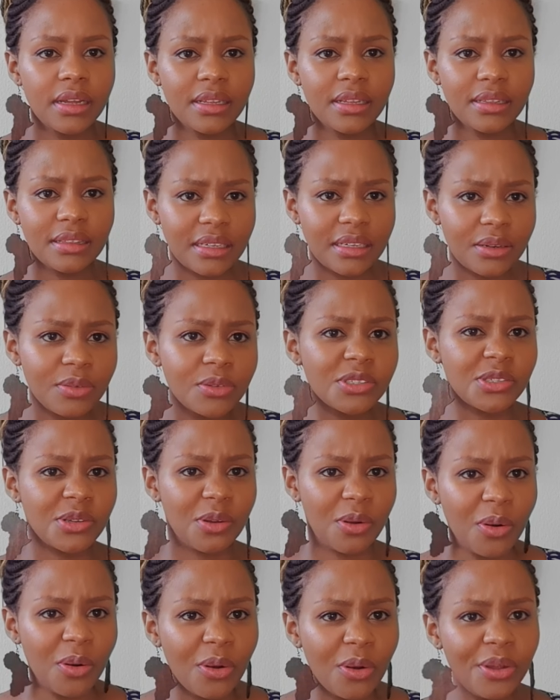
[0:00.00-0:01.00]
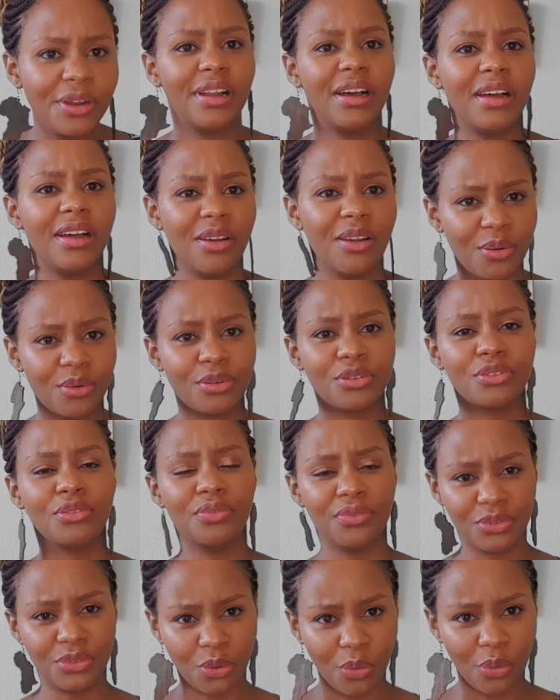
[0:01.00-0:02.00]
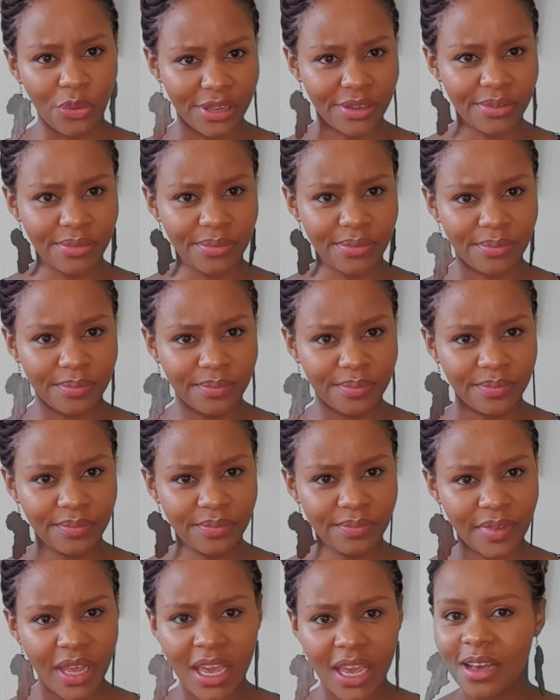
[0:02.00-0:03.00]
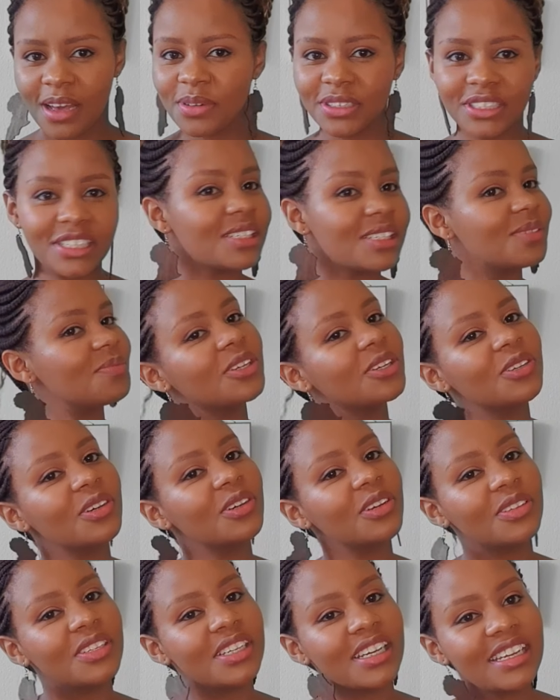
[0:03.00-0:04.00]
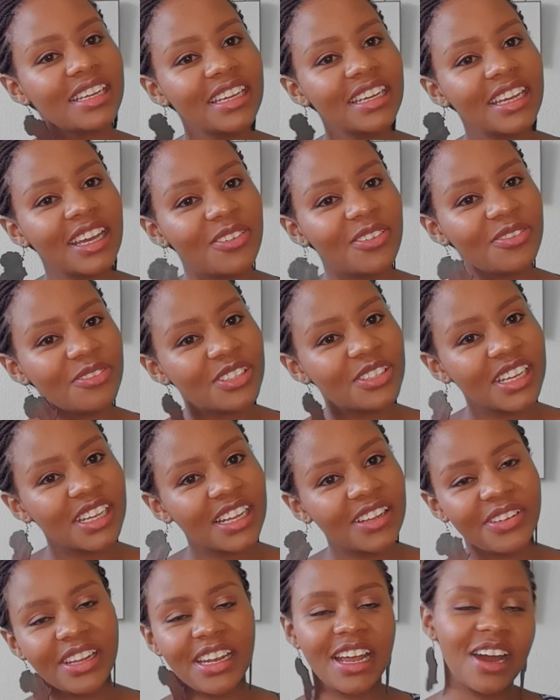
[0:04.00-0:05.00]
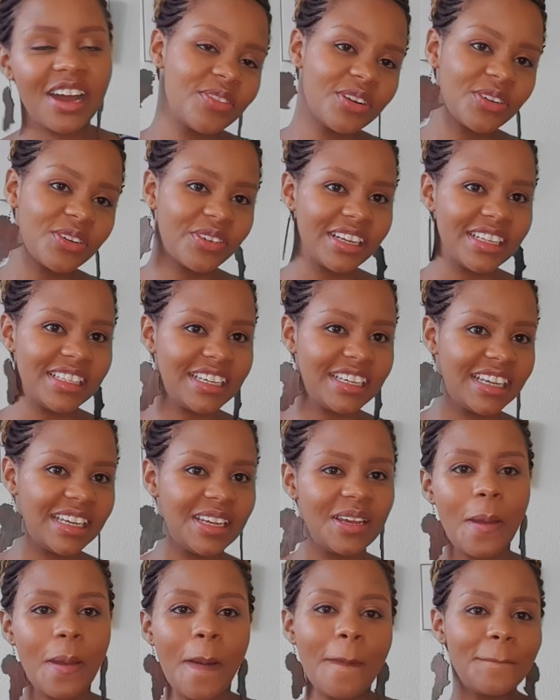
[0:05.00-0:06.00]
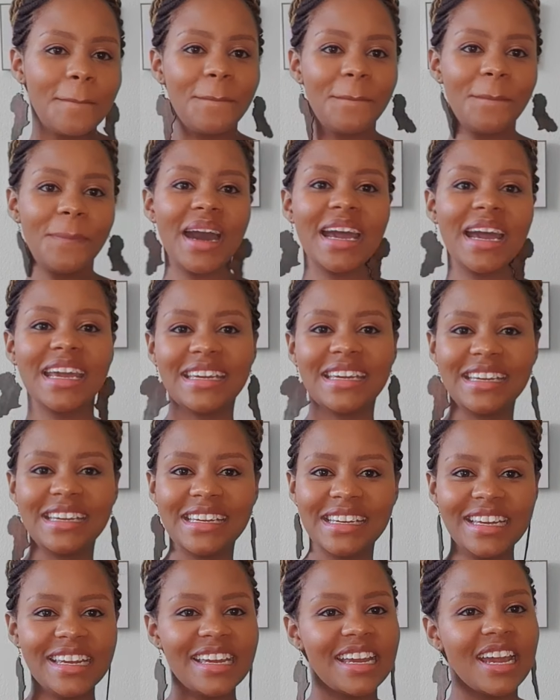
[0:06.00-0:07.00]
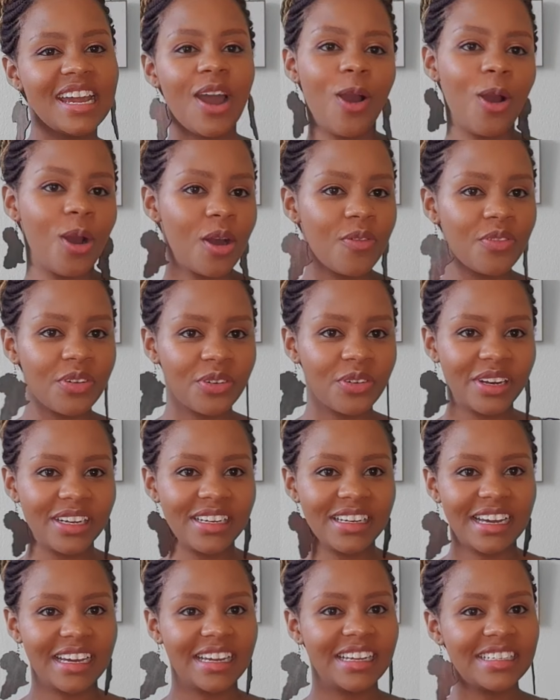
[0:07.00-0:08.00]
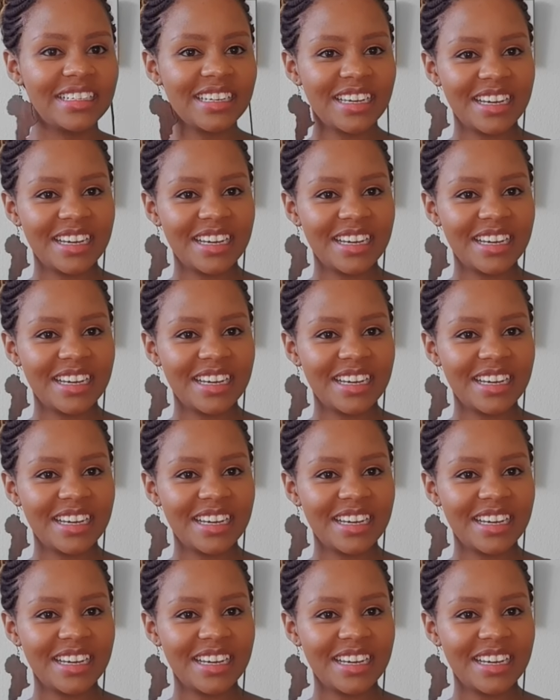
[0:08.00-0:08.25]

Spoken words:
That was all a lot of talking. But just make sure you're taking care of yourself and have a great day. Bye! Or have a great night.